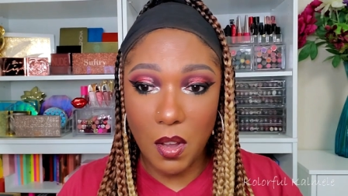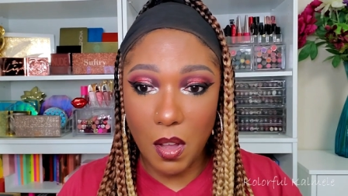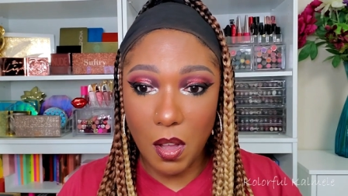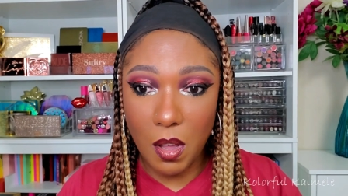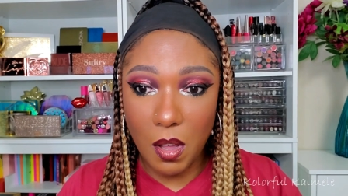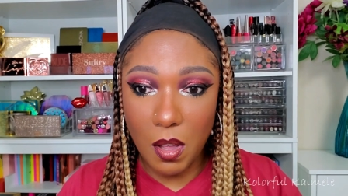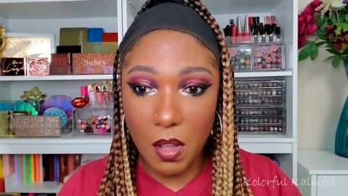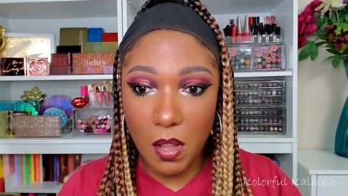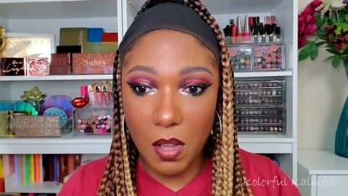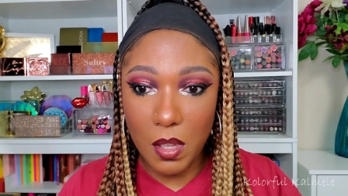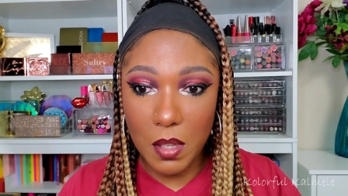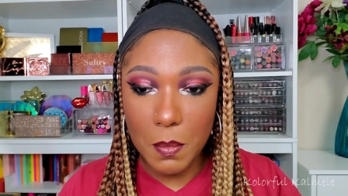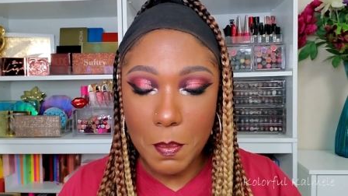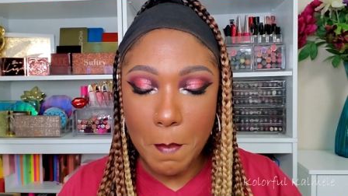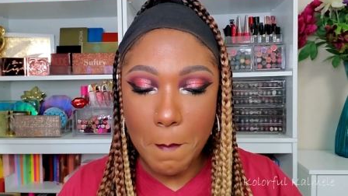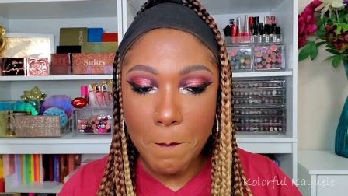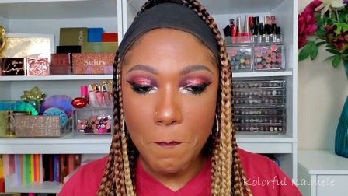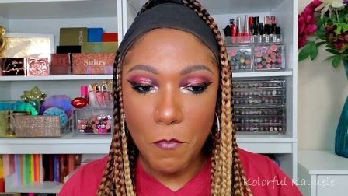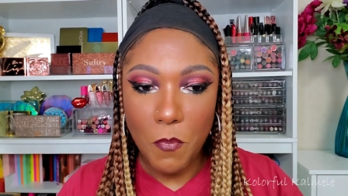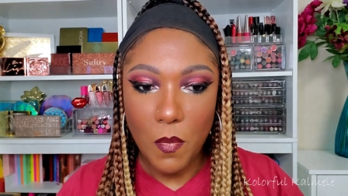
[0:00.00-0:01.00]
all.
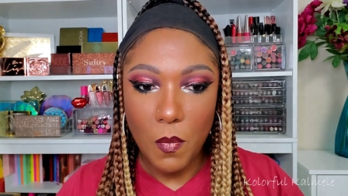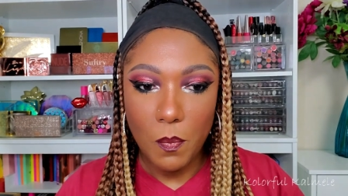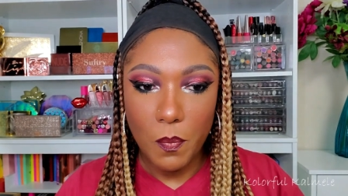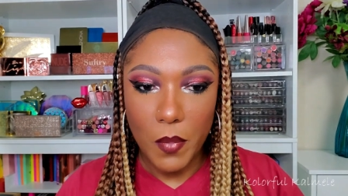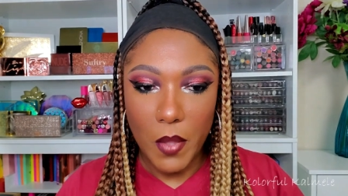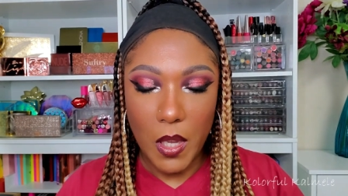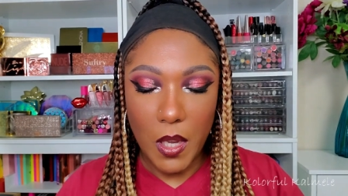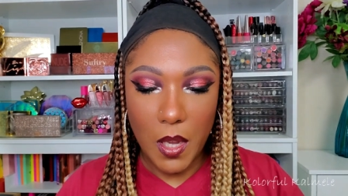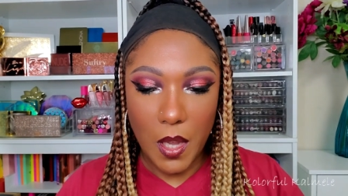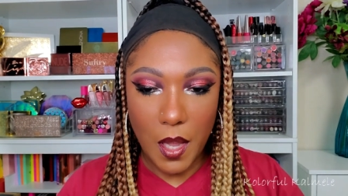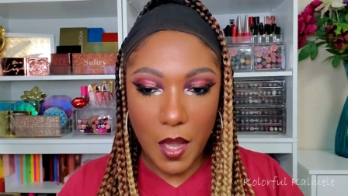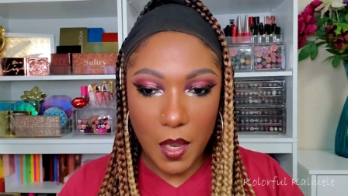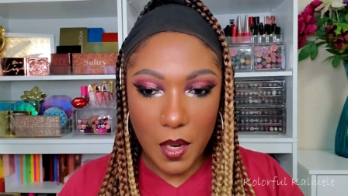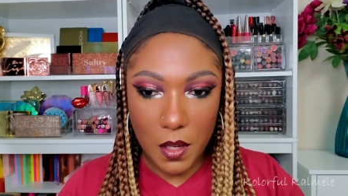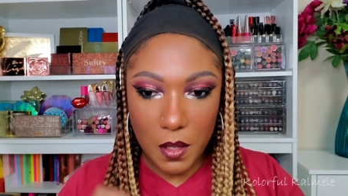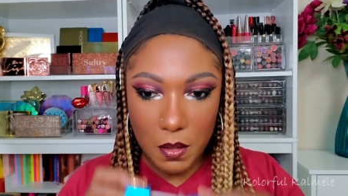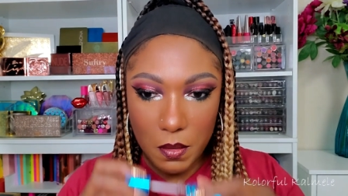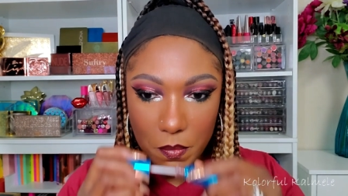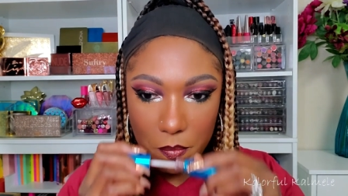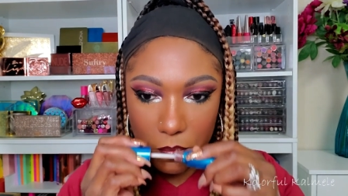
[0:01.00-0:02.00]
It kind
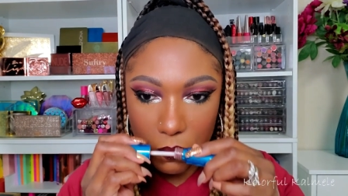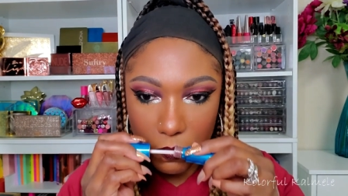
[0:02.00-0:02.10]
of,